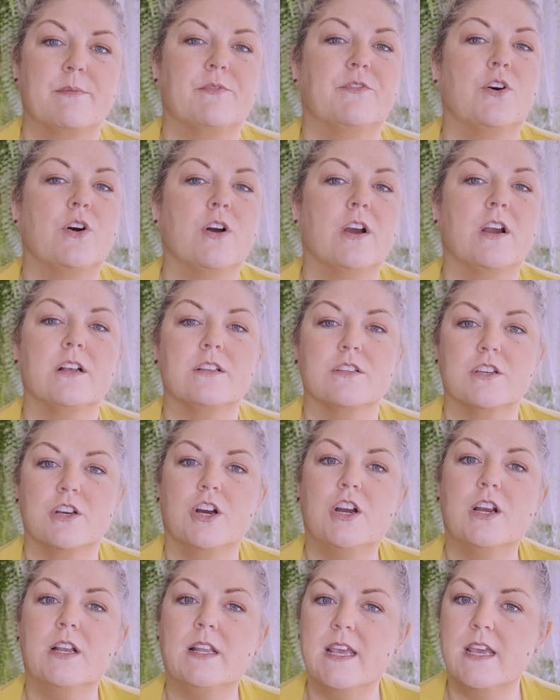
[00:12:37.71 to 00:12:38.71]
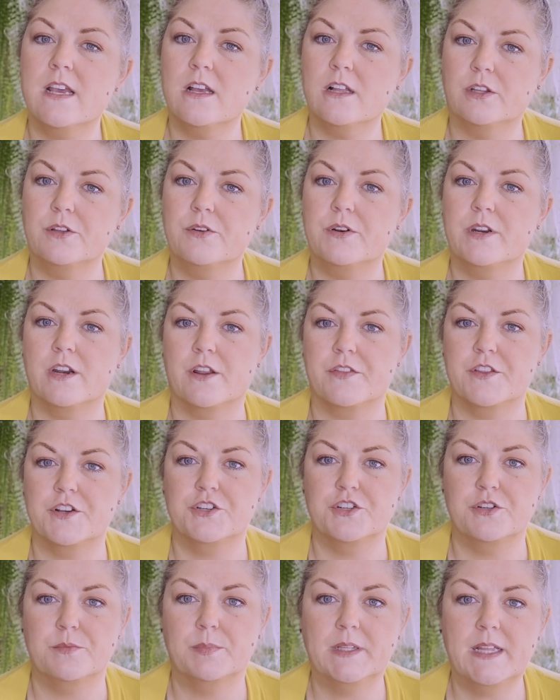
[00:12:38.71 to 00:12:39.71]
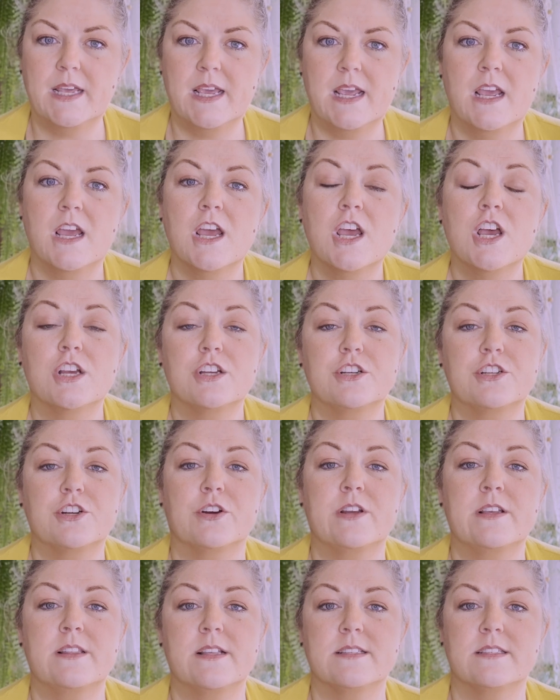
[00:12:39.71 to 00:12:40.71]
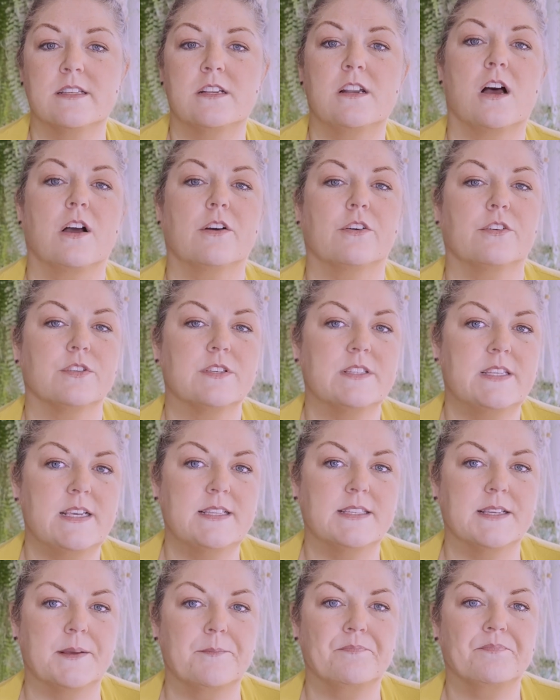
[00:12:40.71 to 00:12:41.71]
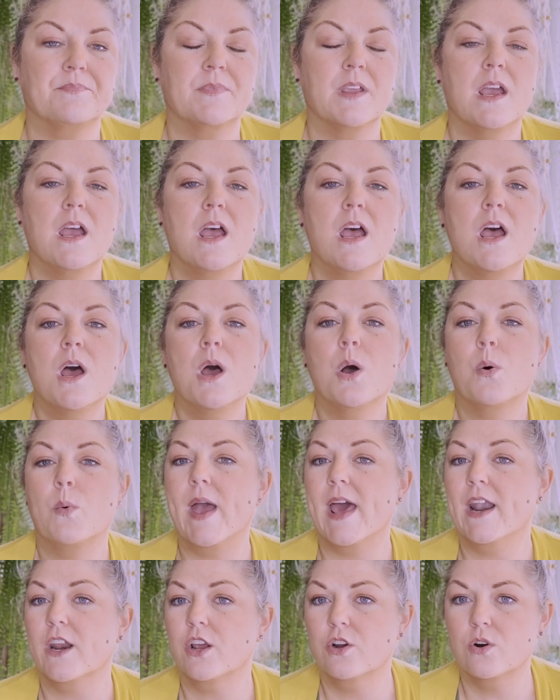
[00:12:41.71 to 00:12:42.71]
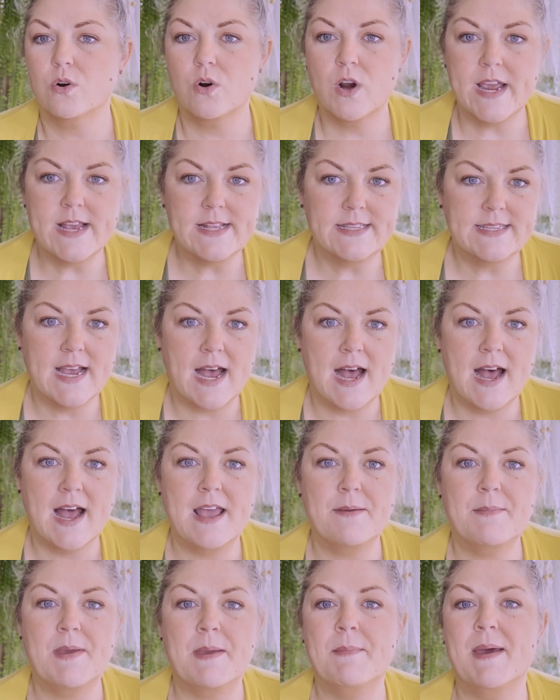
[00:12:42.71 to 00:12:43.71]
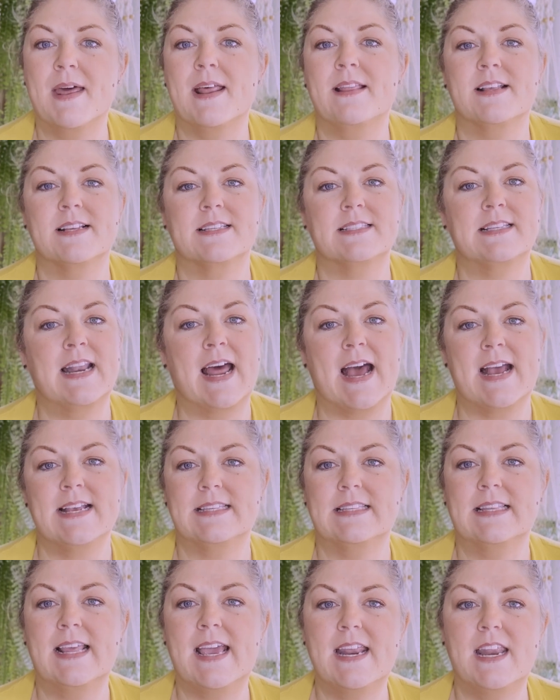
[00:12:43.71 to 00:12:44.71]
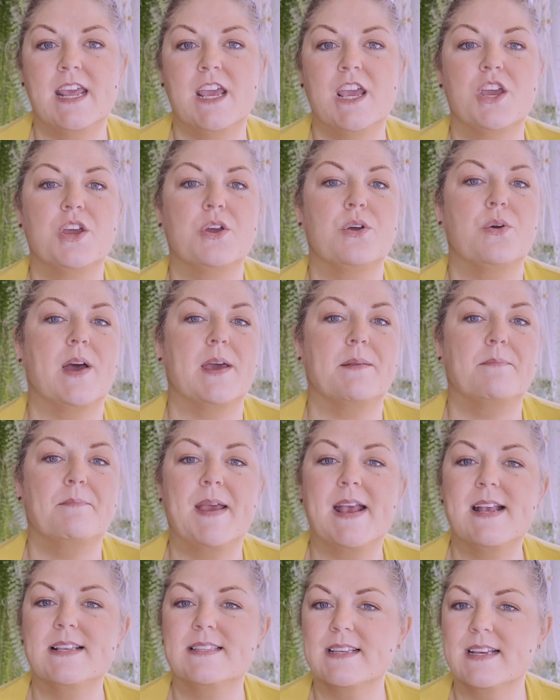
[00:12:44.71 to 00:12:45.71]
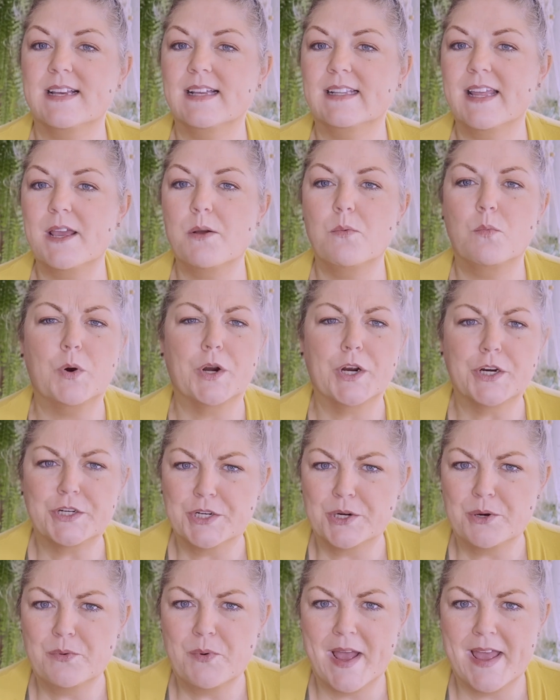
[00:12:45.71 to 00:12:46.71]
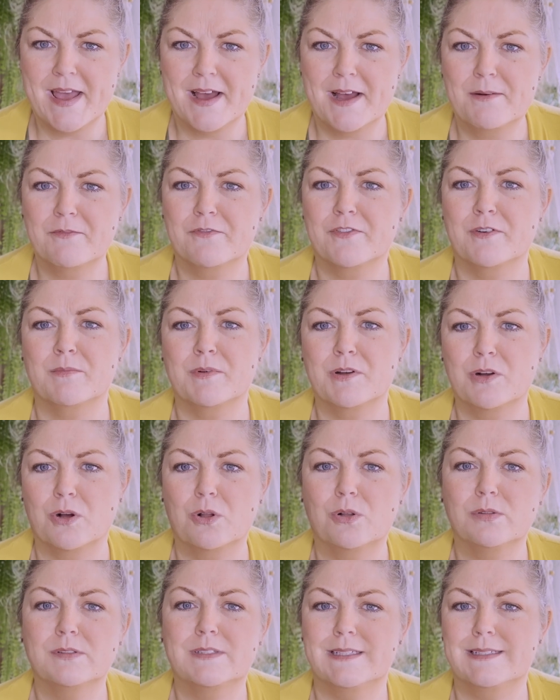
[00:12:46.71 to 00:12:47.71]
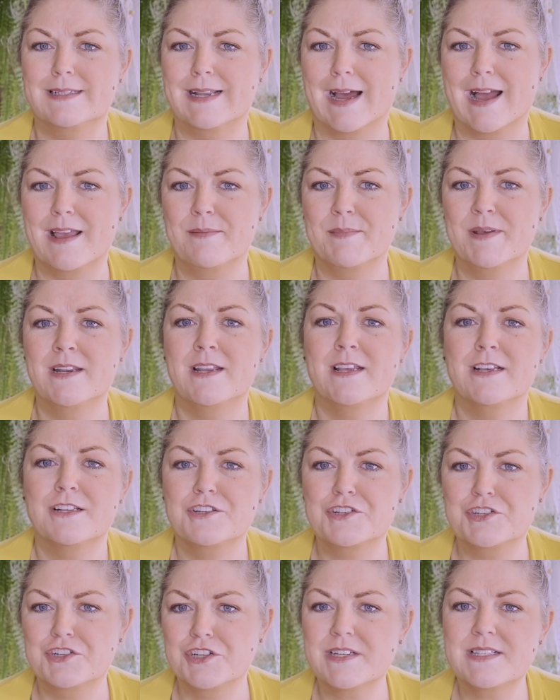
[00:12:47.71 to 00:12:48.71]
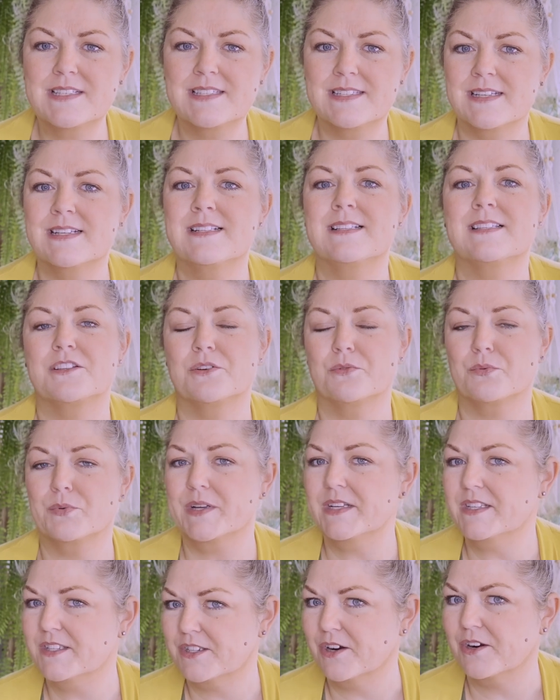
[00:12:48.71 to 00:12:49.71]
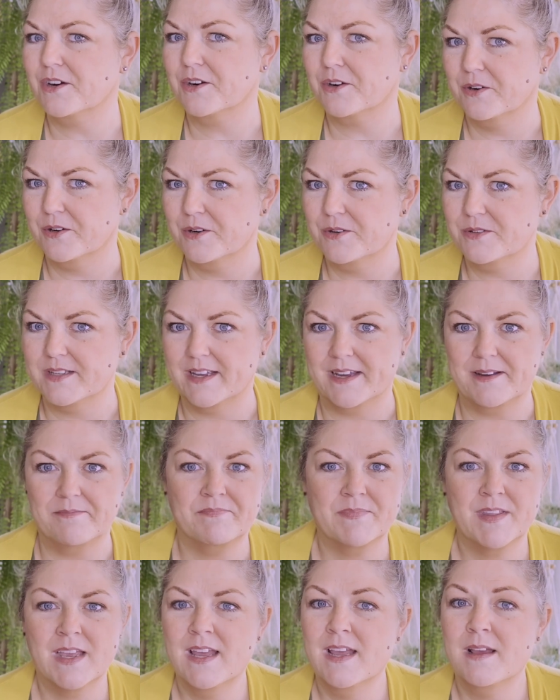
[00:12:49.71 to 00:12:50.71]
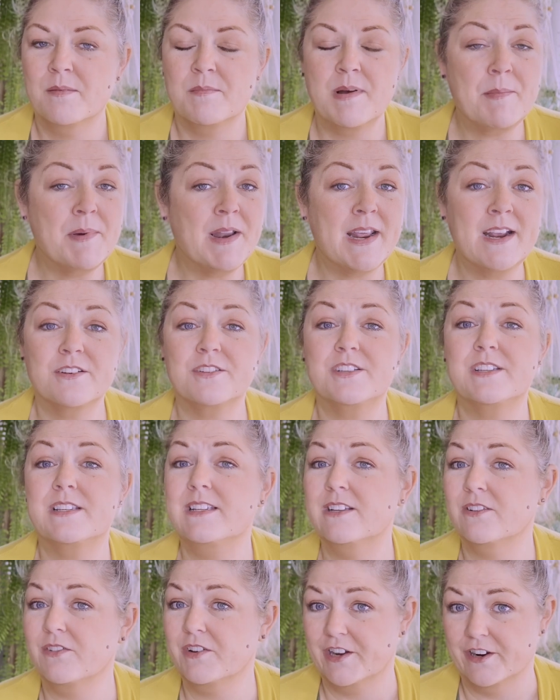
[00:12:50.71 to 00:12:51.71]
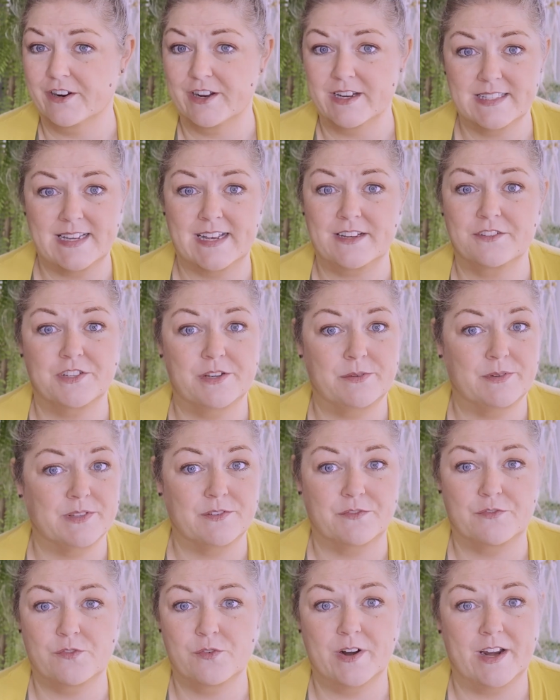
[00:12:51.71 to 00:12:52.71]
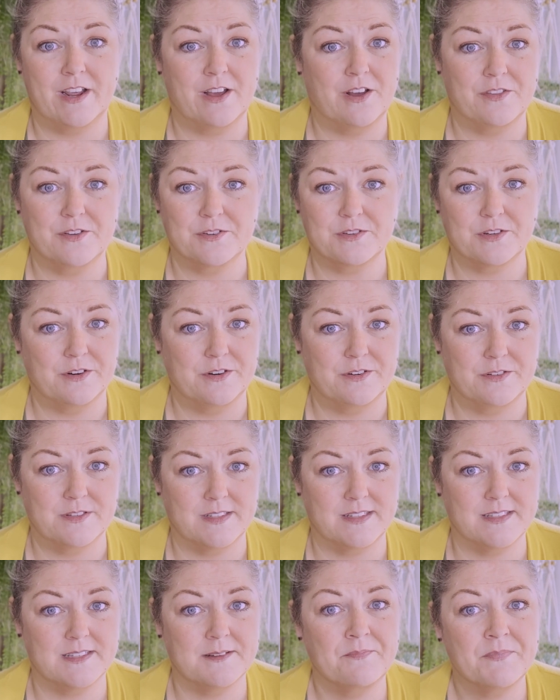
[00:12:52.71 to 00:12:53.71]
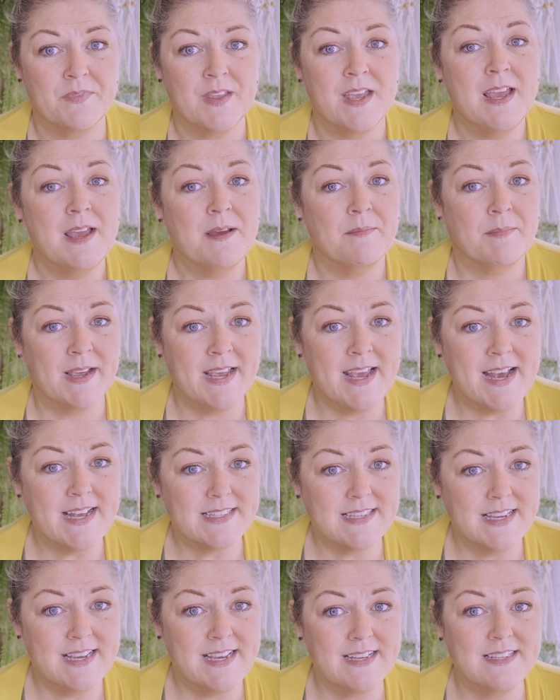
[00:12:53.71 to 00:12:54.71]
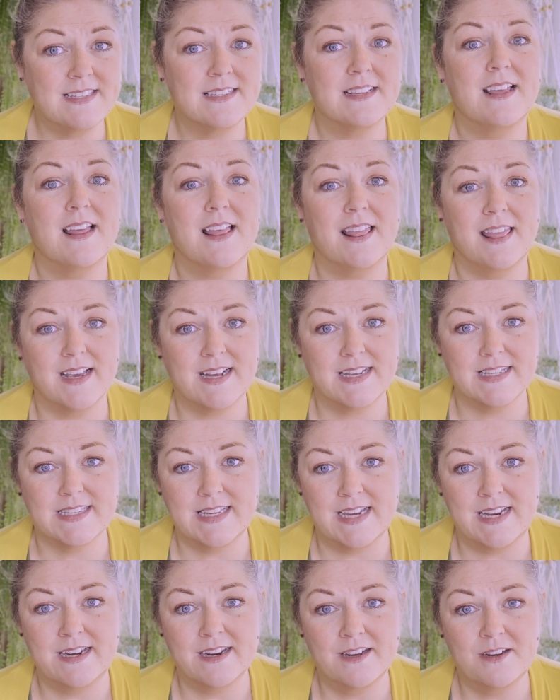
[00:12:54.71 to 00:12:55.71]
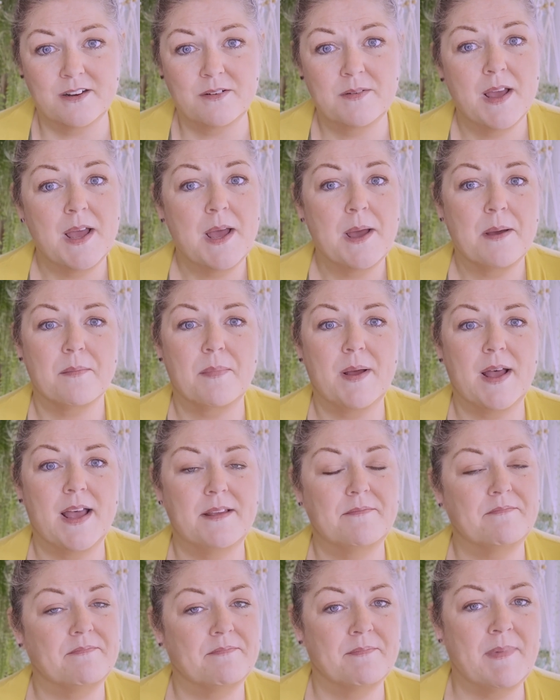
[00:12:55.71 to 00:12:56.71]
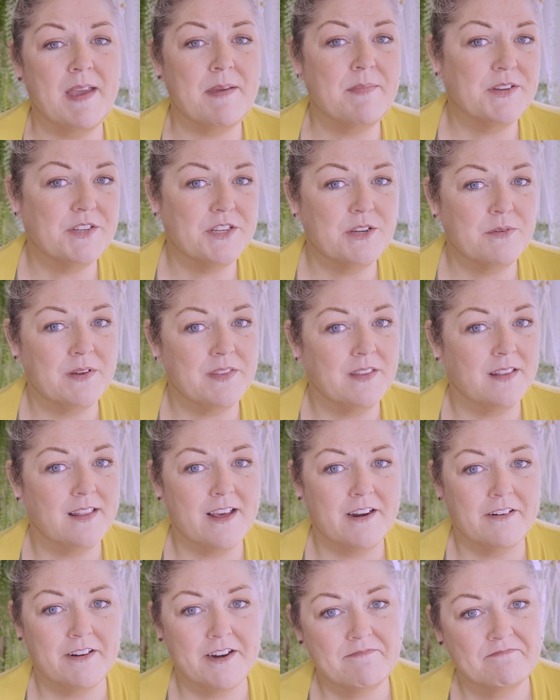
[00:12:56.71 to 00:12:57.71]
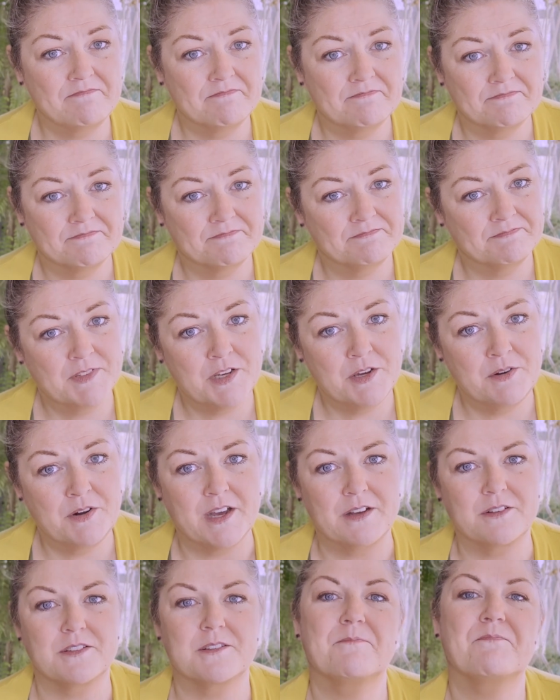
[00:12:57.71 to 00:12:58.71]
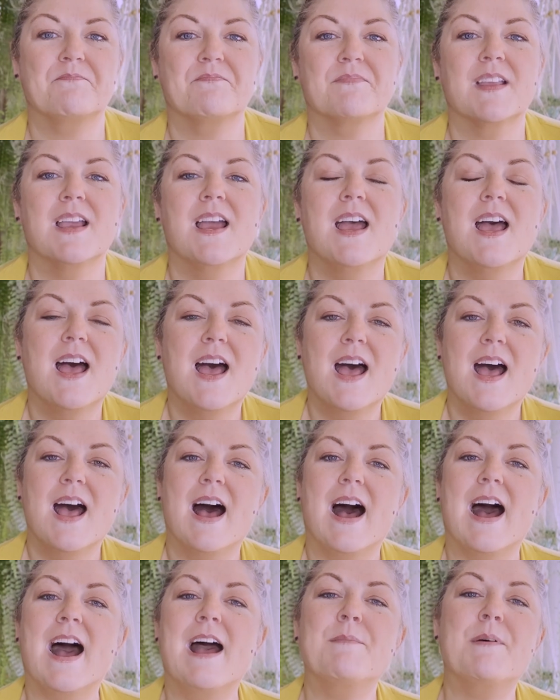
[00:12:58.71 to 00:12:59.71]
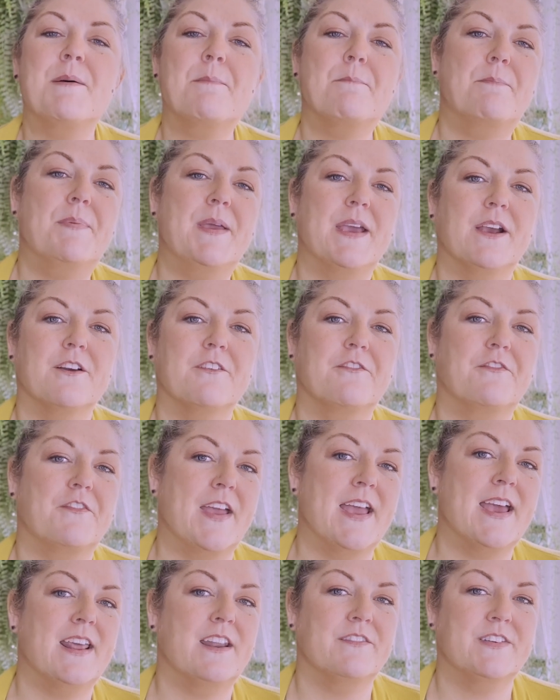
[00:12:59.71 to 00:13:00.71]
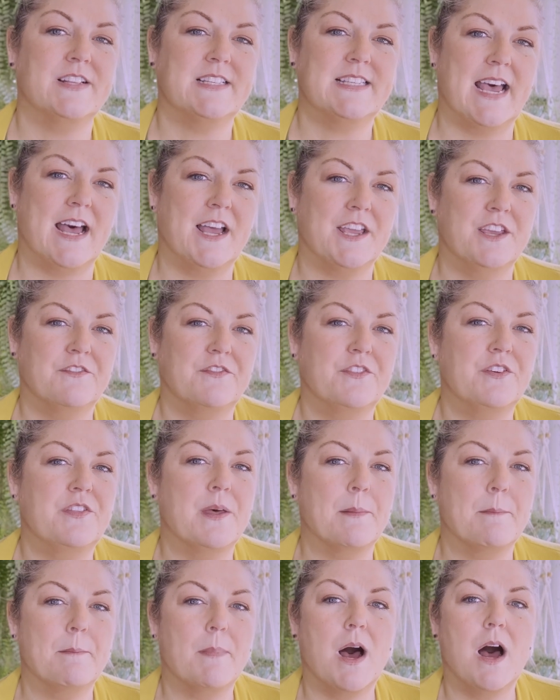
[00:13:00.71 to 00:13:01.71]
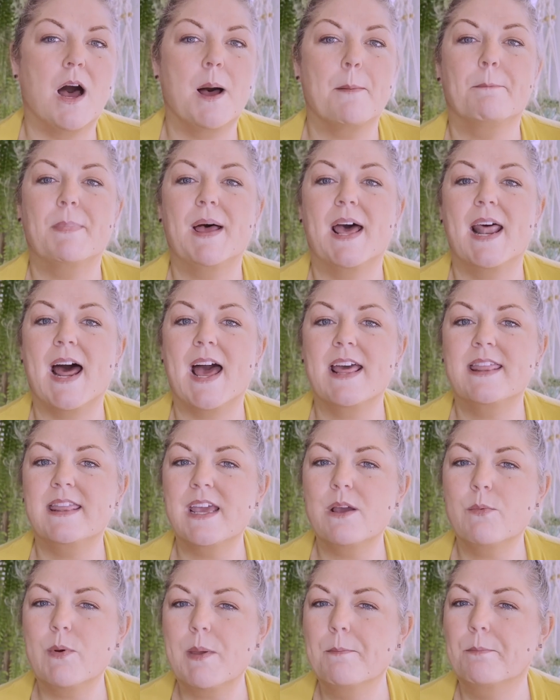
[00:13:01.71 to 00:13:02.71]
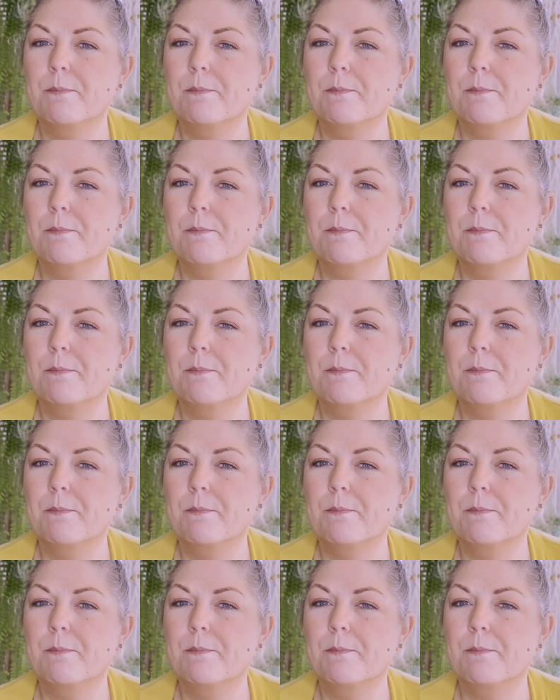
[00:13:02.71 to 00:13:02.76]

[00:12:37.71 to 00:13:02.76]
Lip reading: before, it's currently included on the Jubilee during this inaugural season. We had a great time and met this nice lady who had basically worked her way up from gold to diamond just since the restart of cruising. Mom and I are still curious how she was affording all those cruises. My guess is the casino, but maybe she won the lottery. Who knows? I'm a bigger fan of Italian food than Mom, but I think we